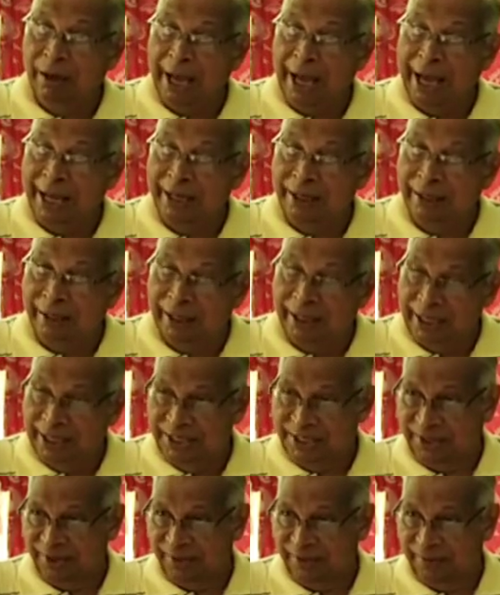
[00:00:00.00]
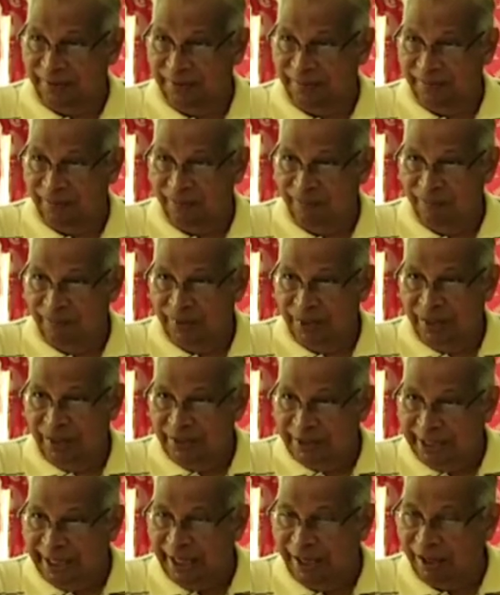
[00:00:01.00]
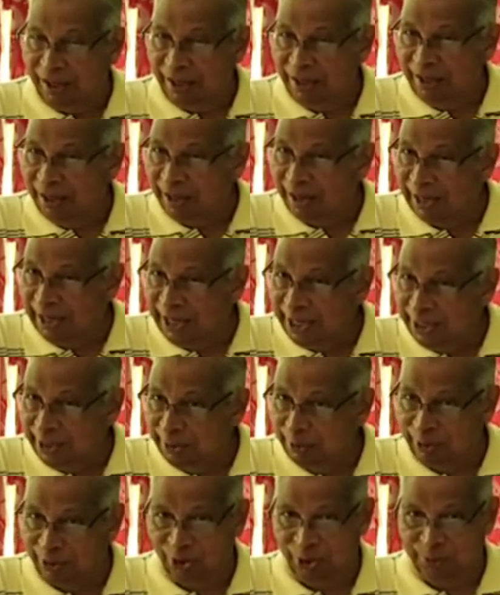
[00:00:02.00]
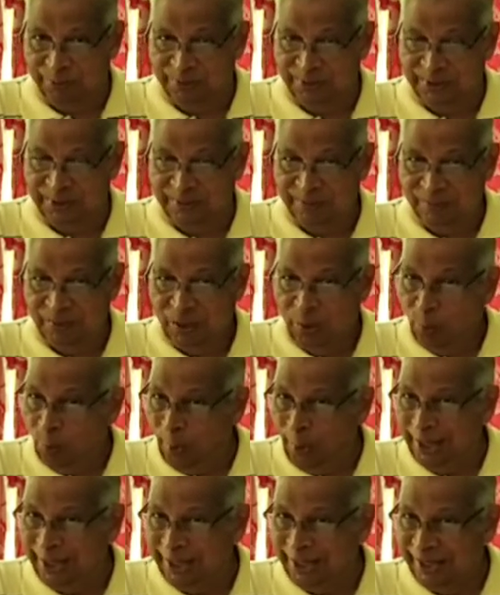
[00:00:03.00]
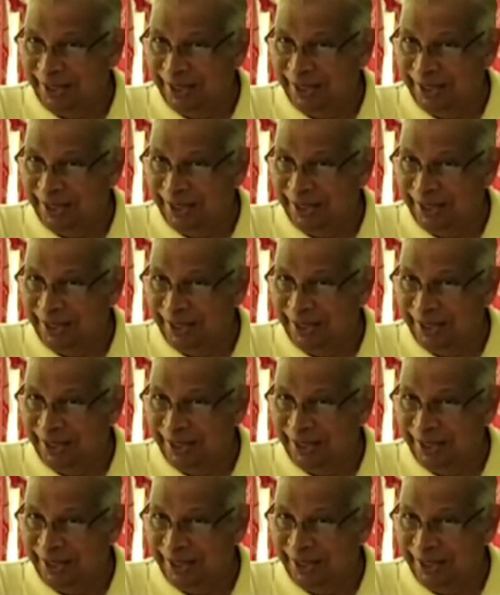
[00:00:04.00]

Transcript: and creature, they are relative terms. Why?